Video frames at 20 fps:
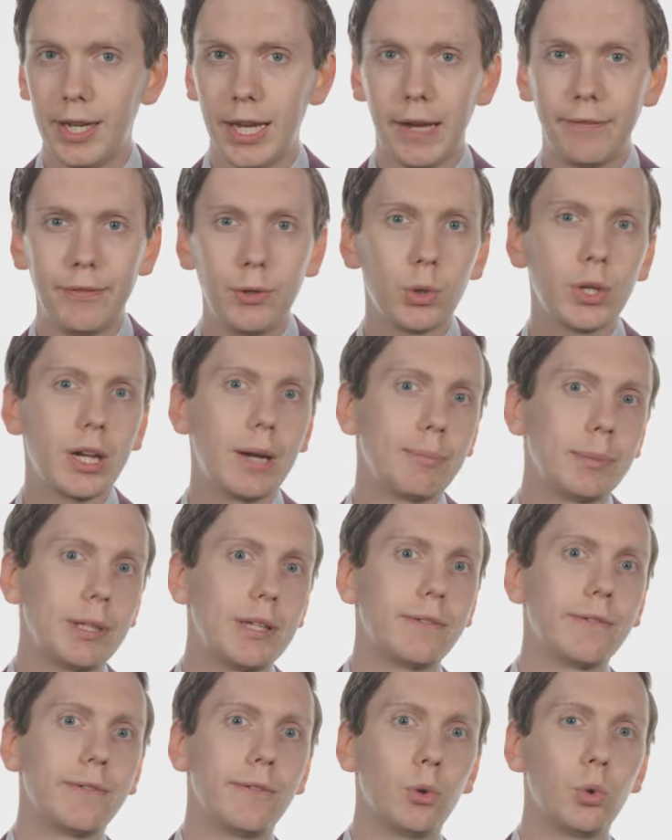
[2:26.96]
If your
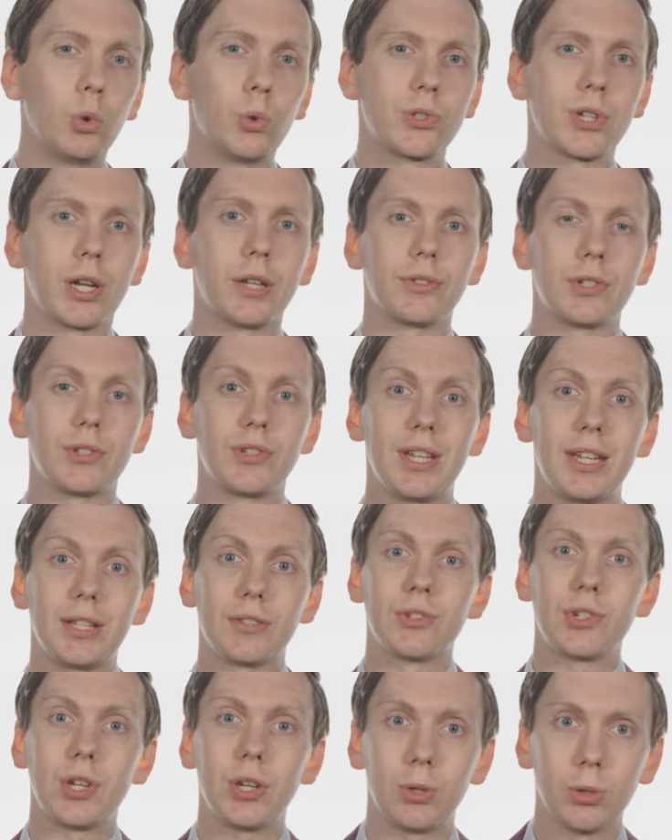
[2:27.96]
company falls under tier
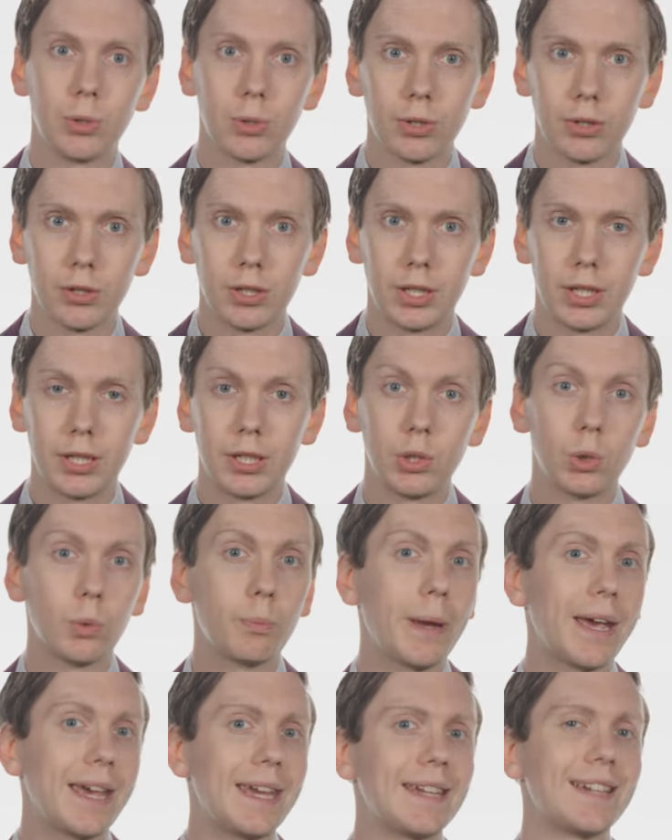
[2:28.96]
2, you'll
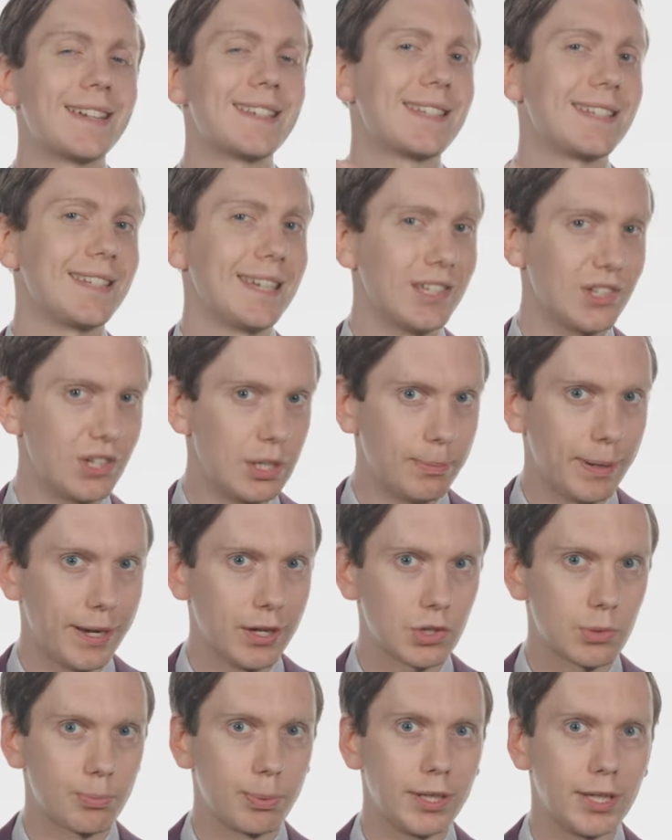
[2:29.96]
pay
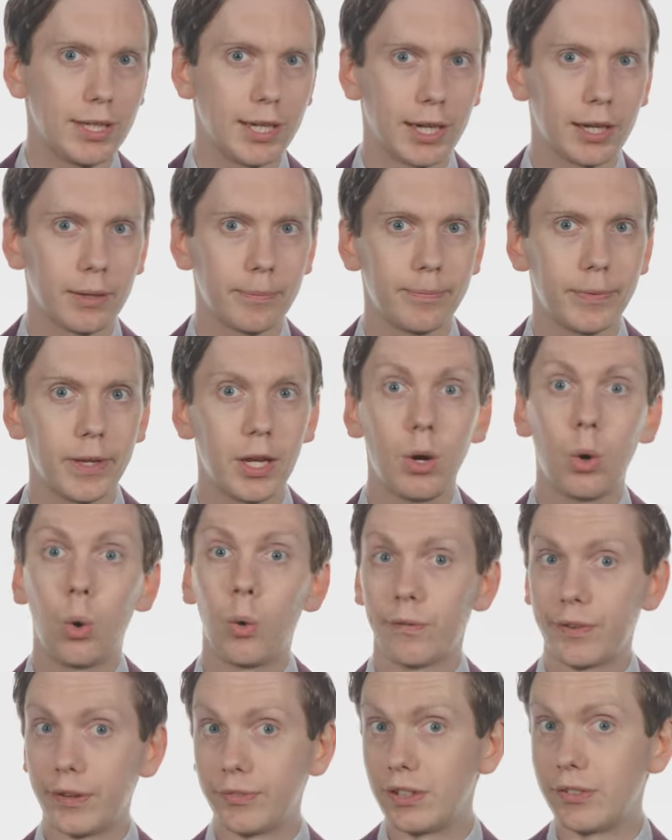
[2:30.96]
£60 per year,
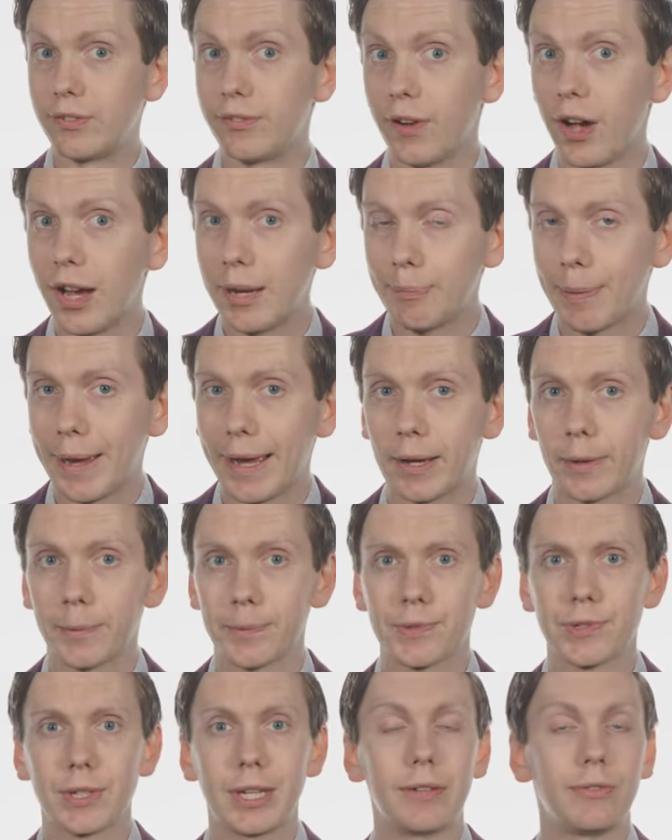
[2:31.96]
or
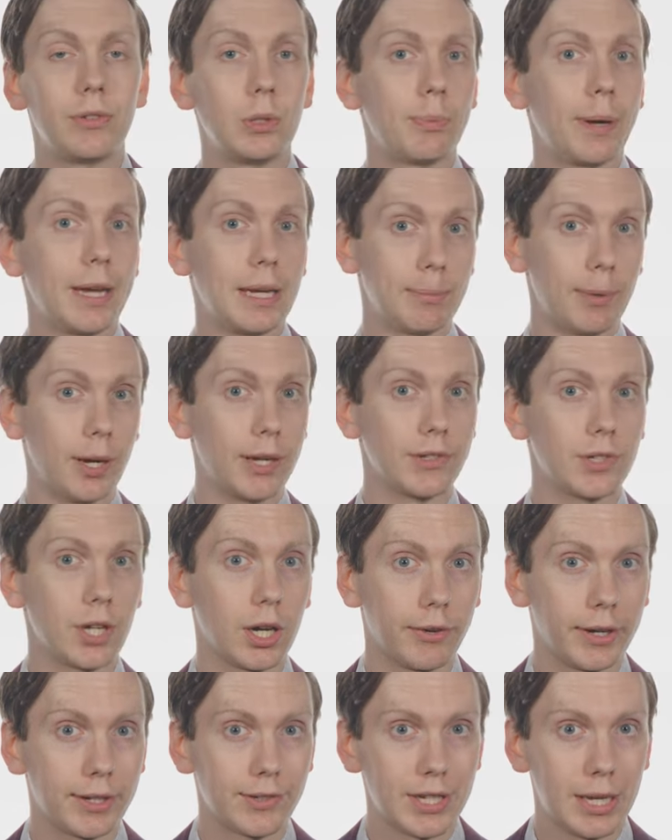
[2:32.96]
£55 if you pay by
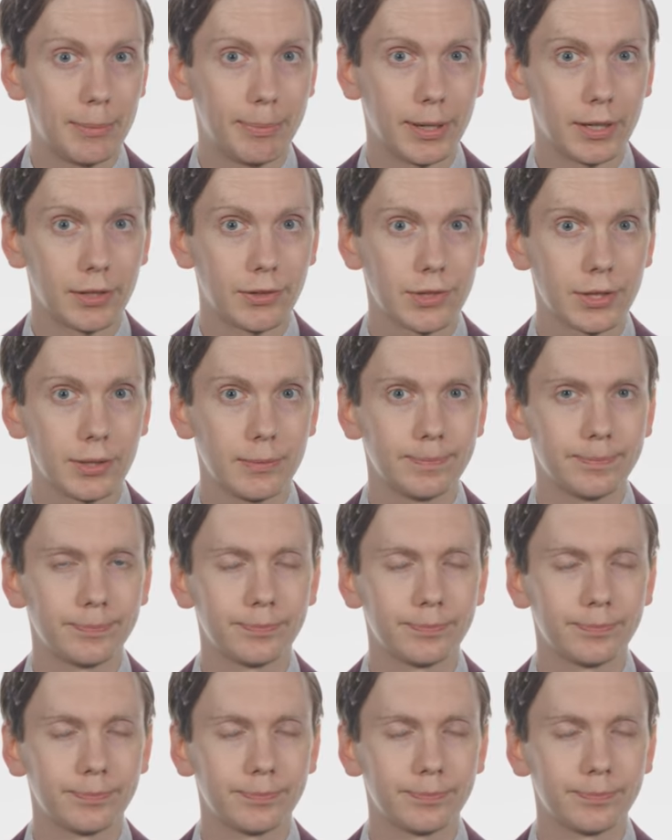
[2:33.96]
direct debit.